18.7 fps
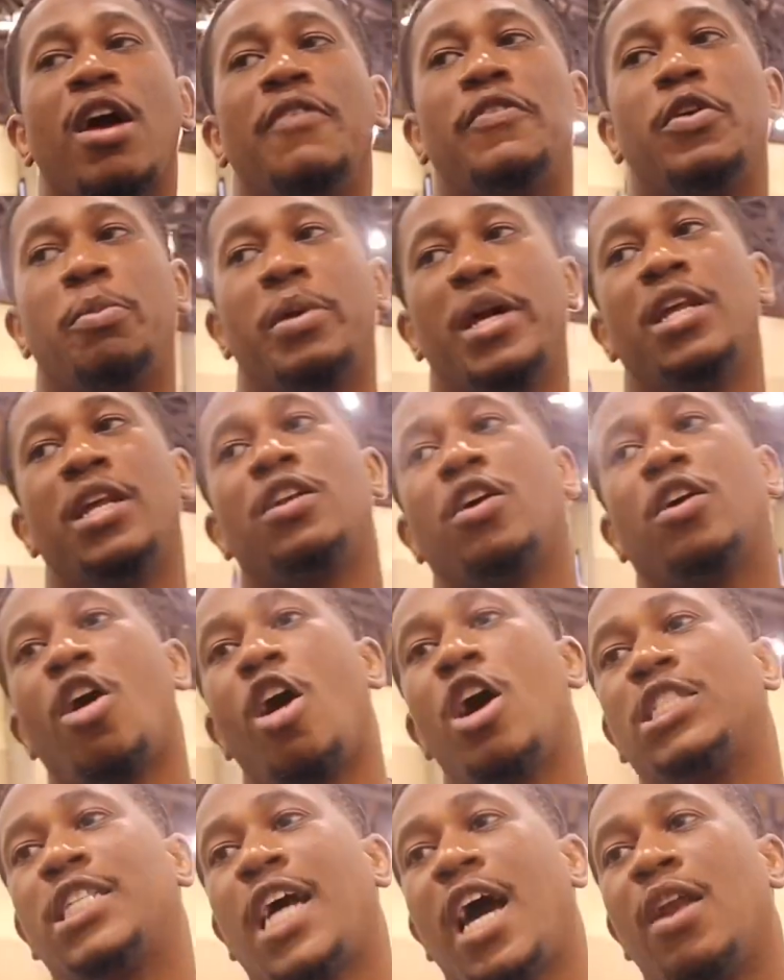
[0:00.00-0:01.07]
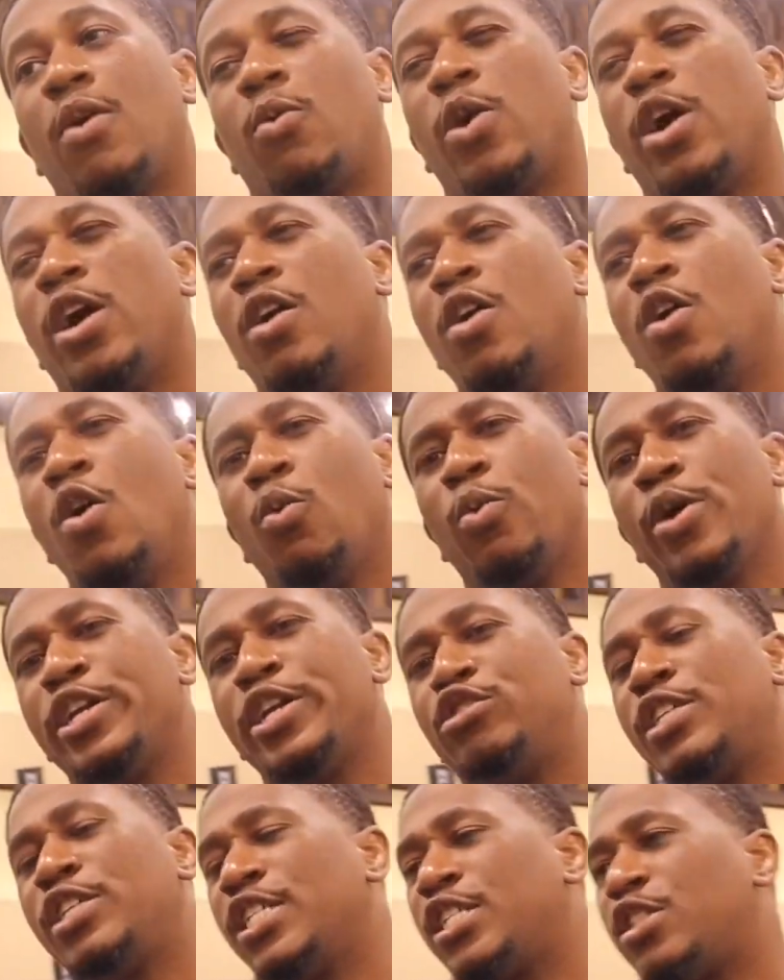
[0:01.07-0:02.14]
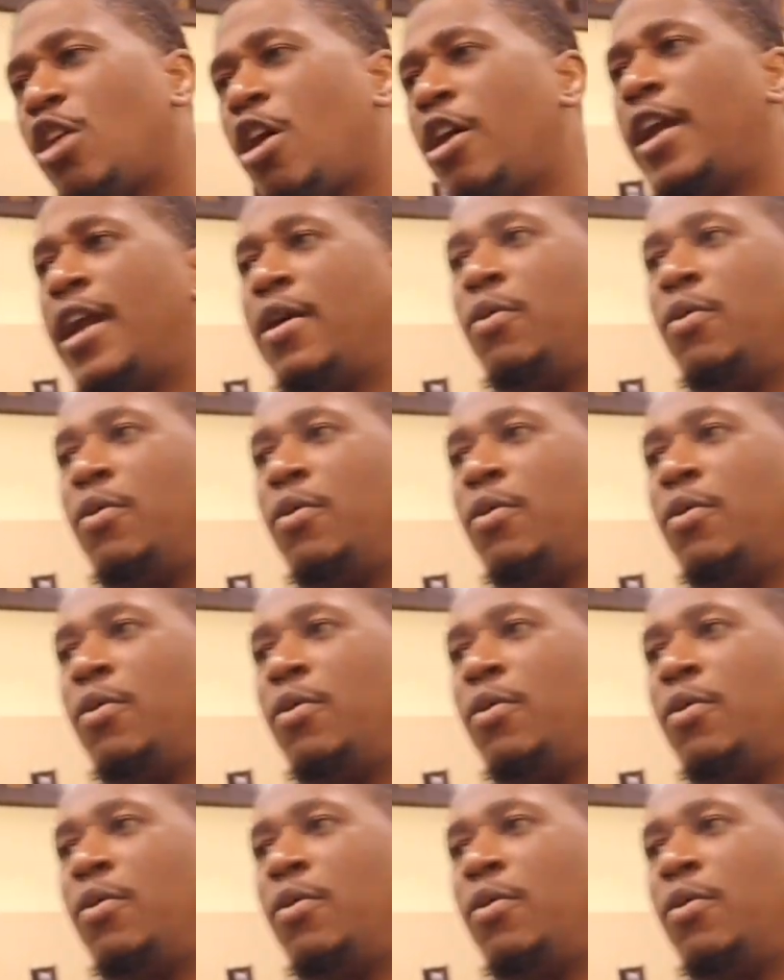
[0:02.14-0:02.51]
have you been in the cars? Kind of where did you get started